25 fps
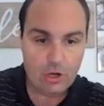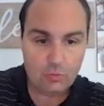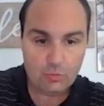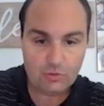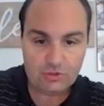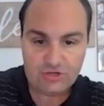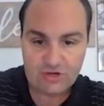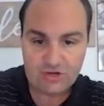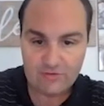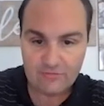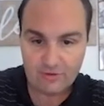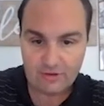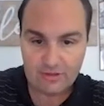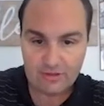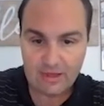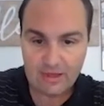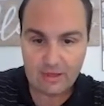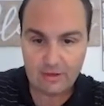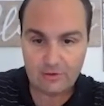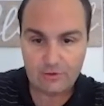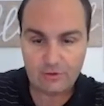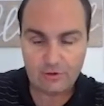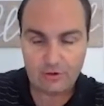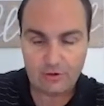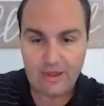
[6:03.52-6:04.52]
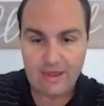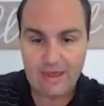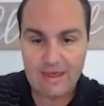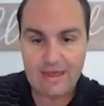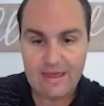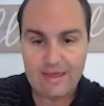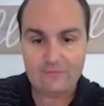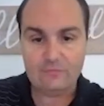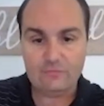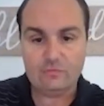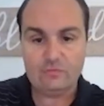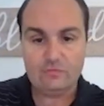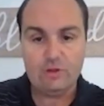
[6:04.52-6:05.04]
whichever calendar you're gonna
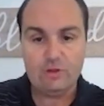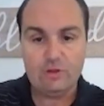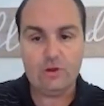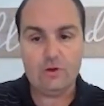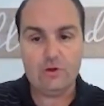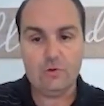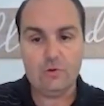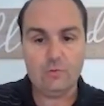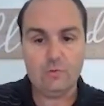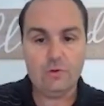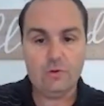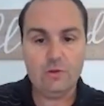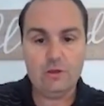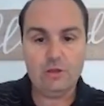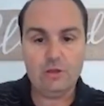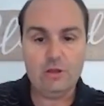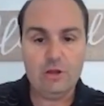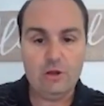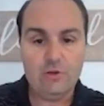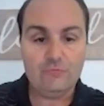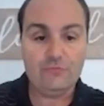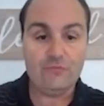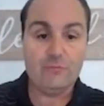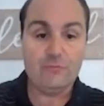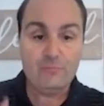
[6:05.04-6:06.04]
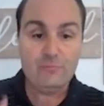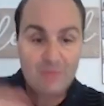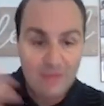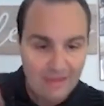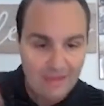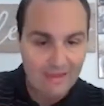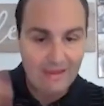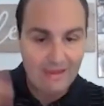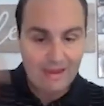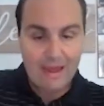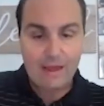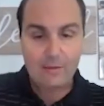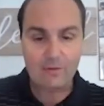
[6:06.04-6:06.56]
have. So for
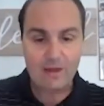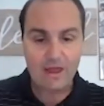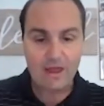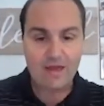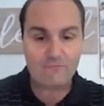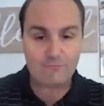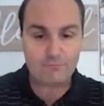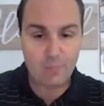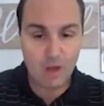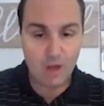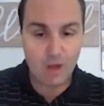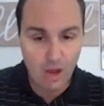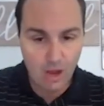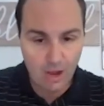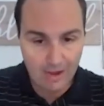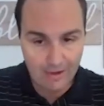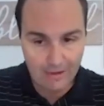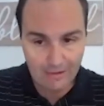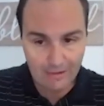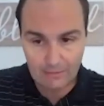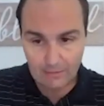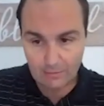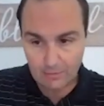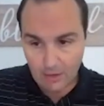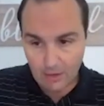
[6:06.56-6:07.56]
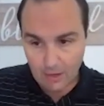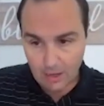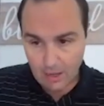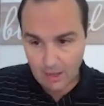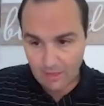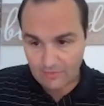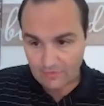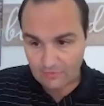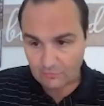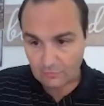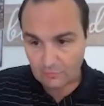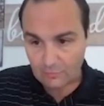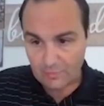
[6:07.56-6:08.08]
me, I would have mine.
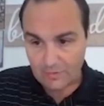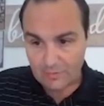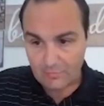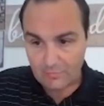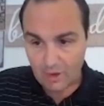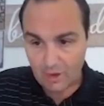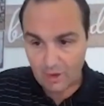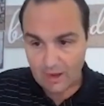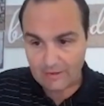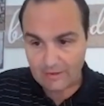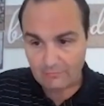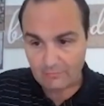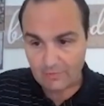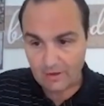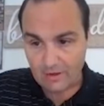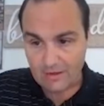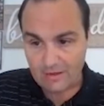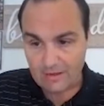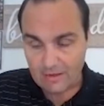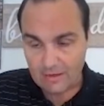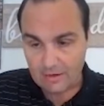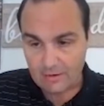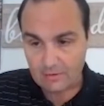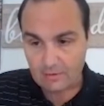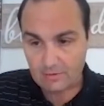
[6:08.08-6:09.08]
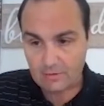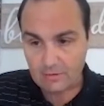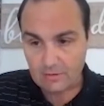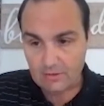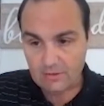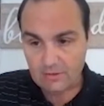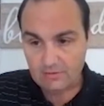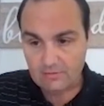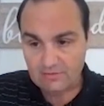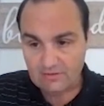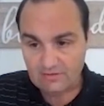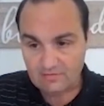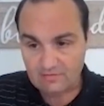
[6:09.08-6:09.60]
This would be mine right here.
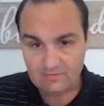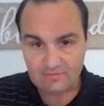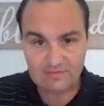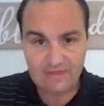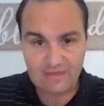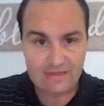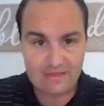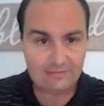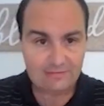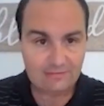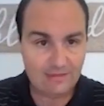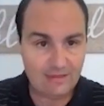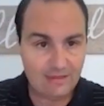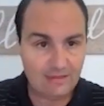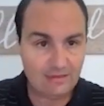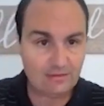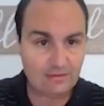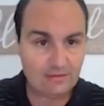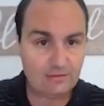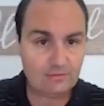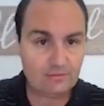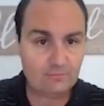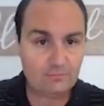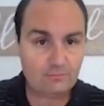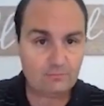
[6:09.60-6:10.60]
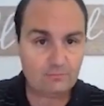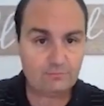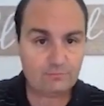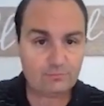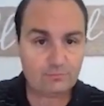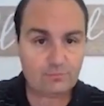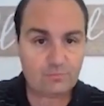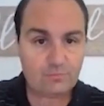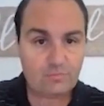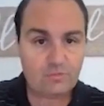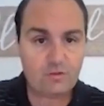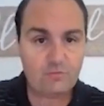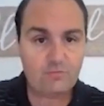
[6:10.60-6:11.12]
This is that link
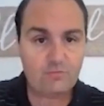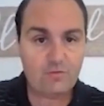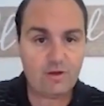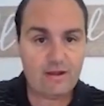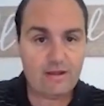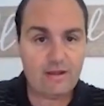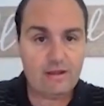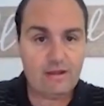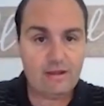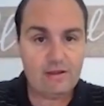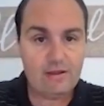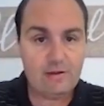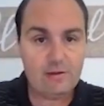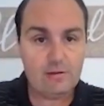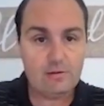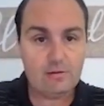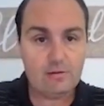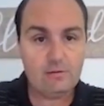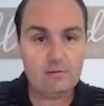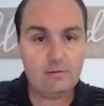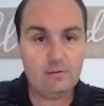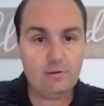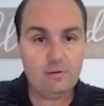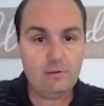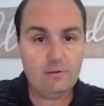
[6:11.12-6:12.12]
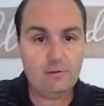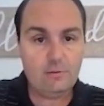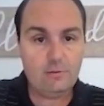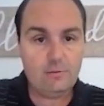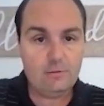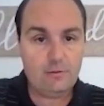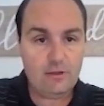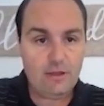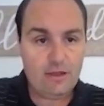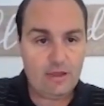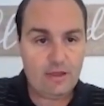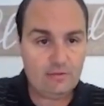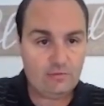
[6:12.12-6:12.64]
right here,
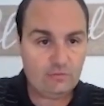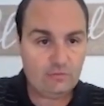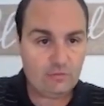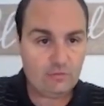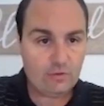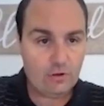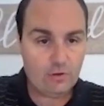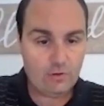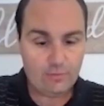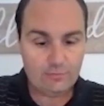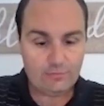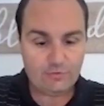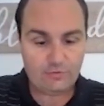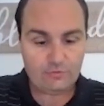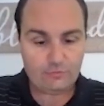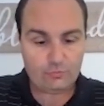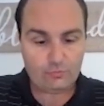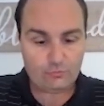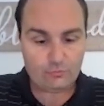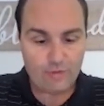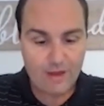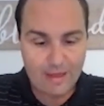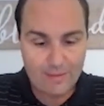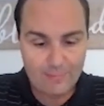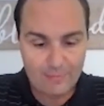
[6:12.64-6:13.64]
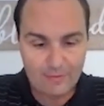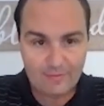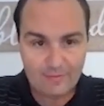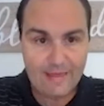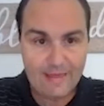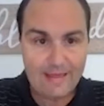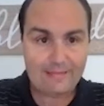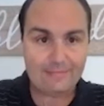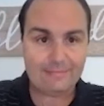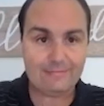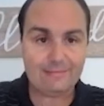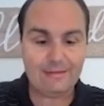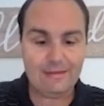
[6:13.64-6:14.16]
and so I'm just grabbing
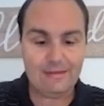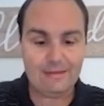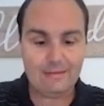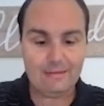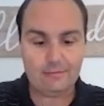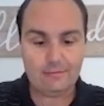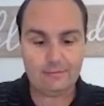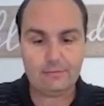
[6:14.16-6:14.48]
that link,